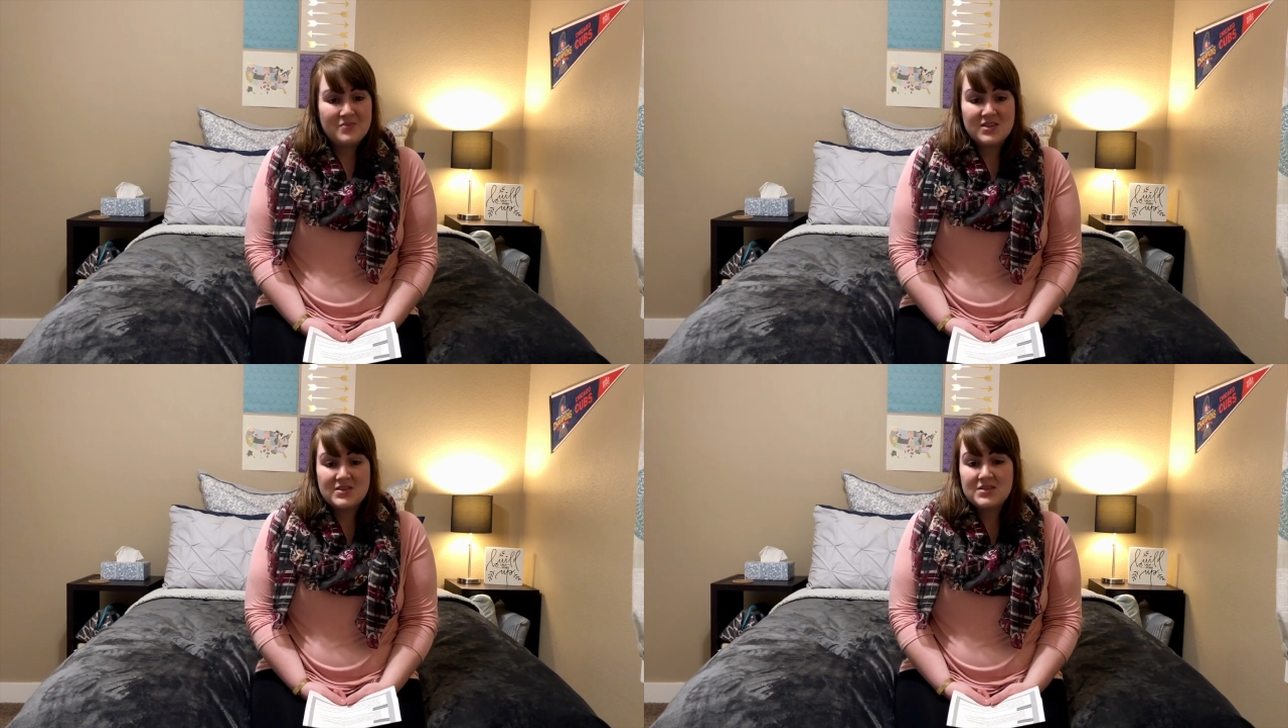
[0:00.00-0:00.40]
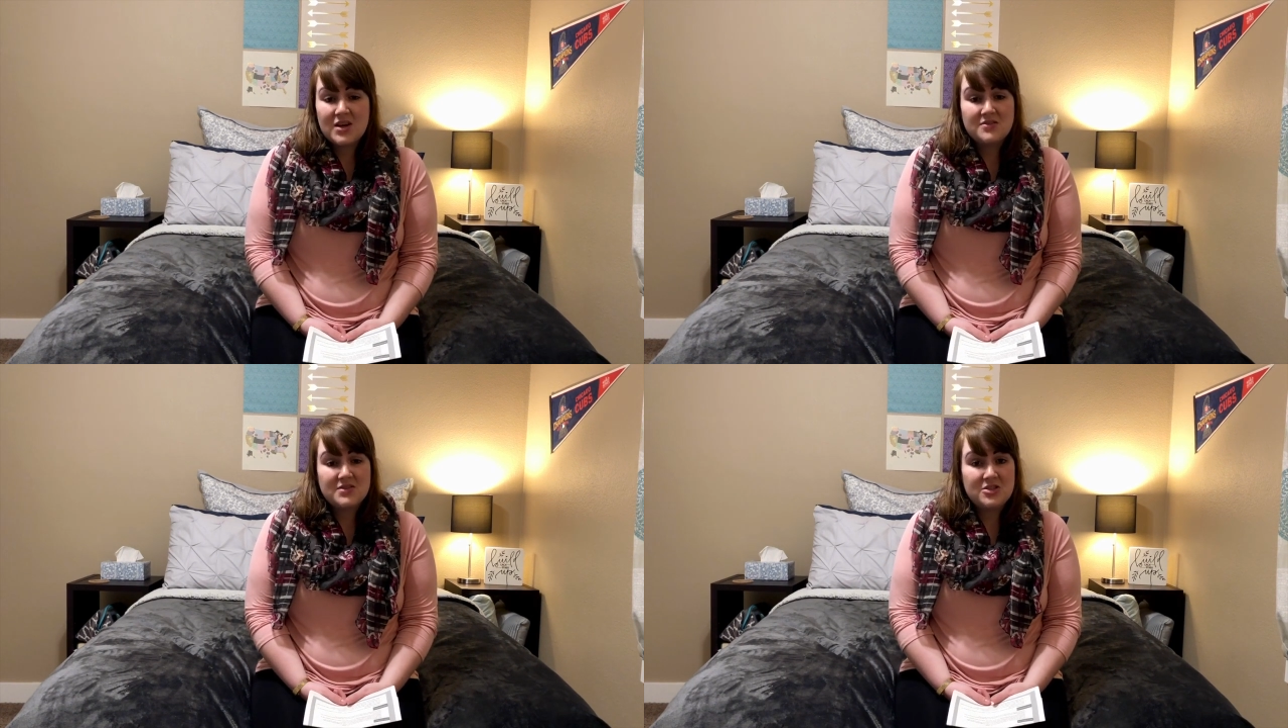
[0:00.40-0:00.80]
it's a
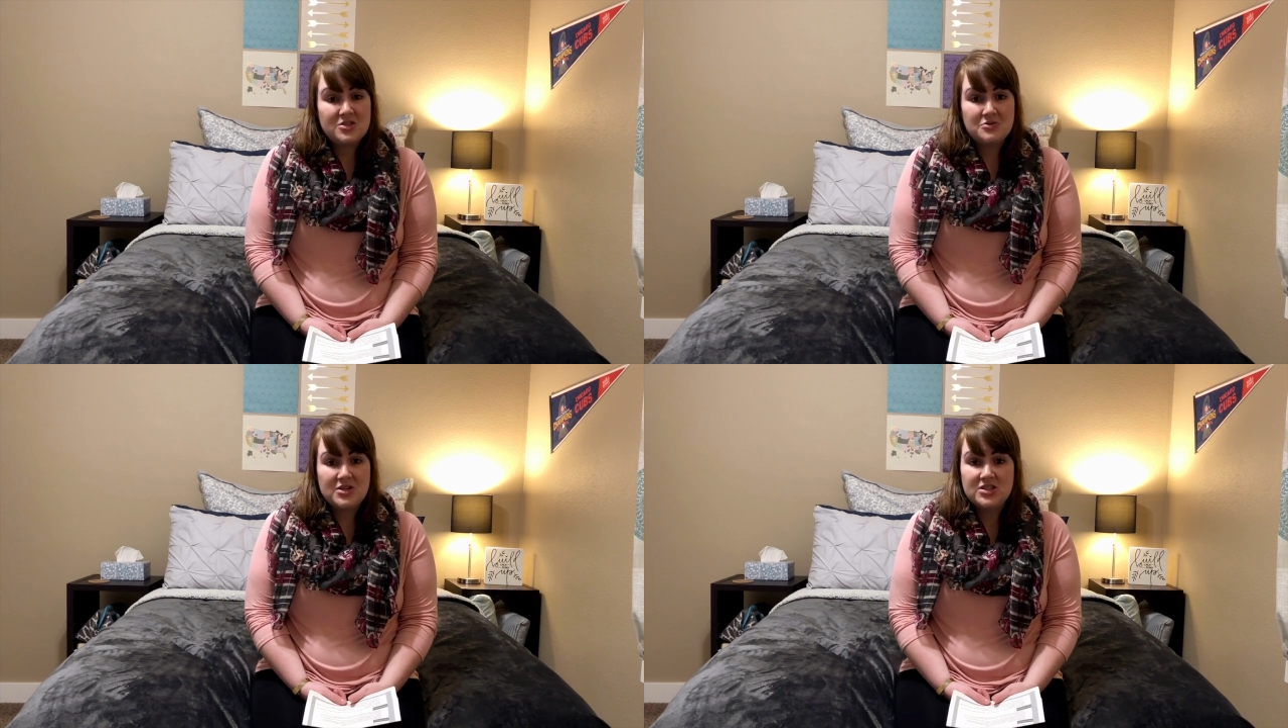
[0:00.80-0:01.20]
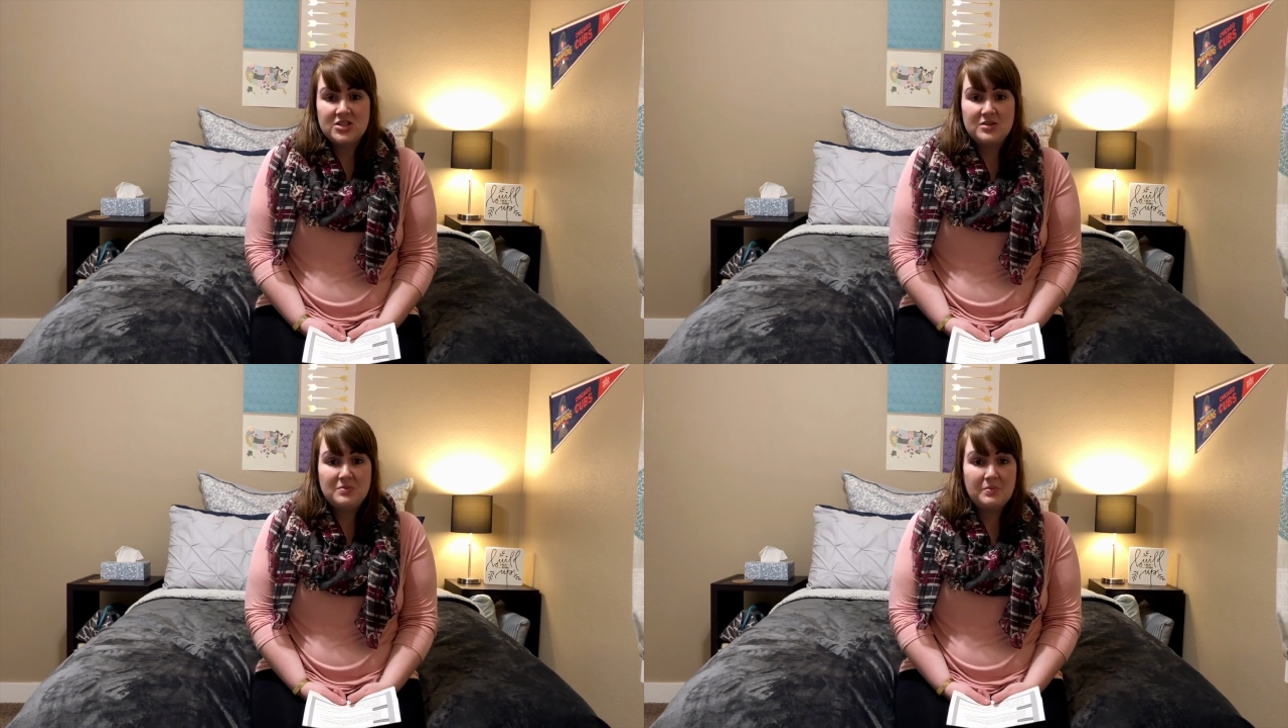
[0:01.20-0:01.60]
tough
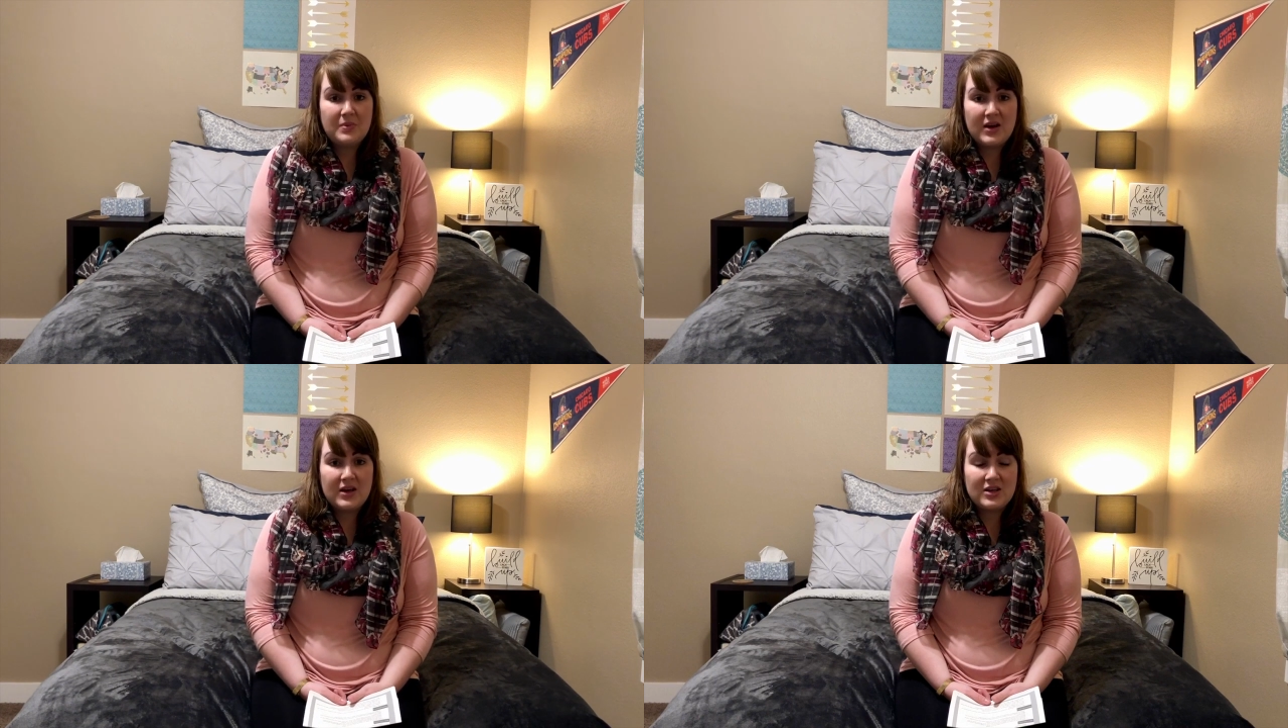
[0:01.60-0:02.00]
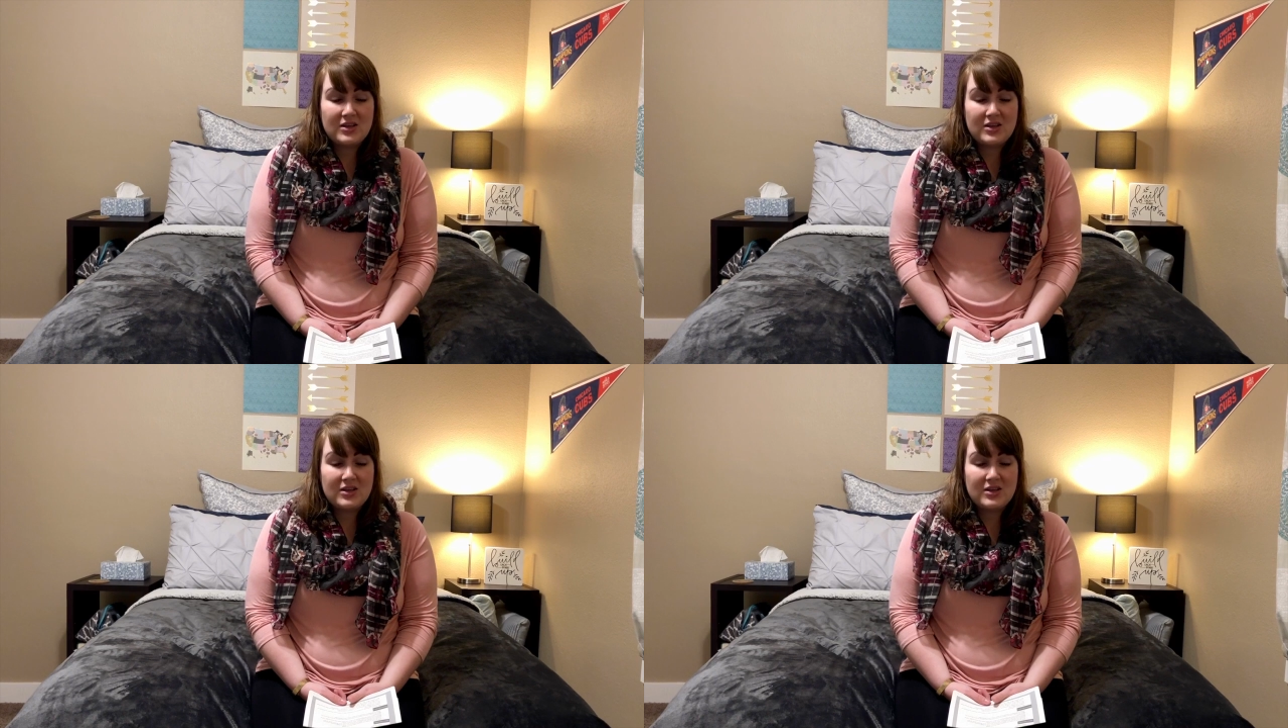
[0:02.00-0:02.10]
situation, but